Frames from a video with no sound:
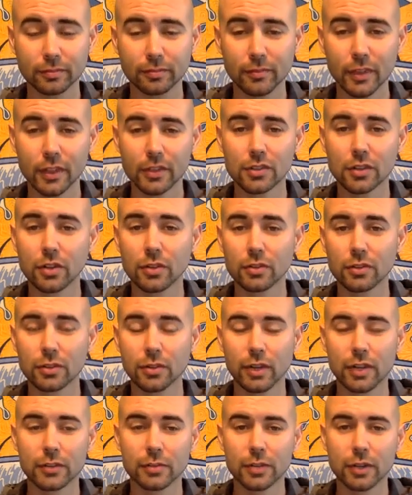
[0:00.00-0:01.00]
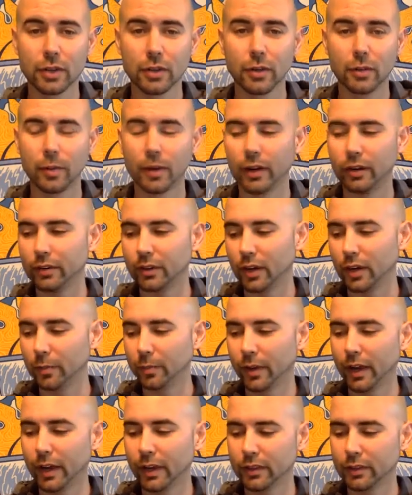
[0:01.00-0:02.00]
so as we go about our
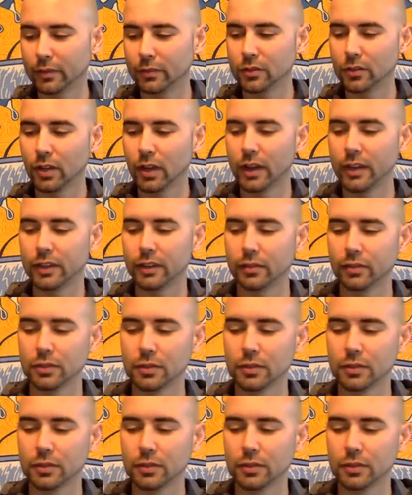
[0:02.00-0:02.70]
path of trying different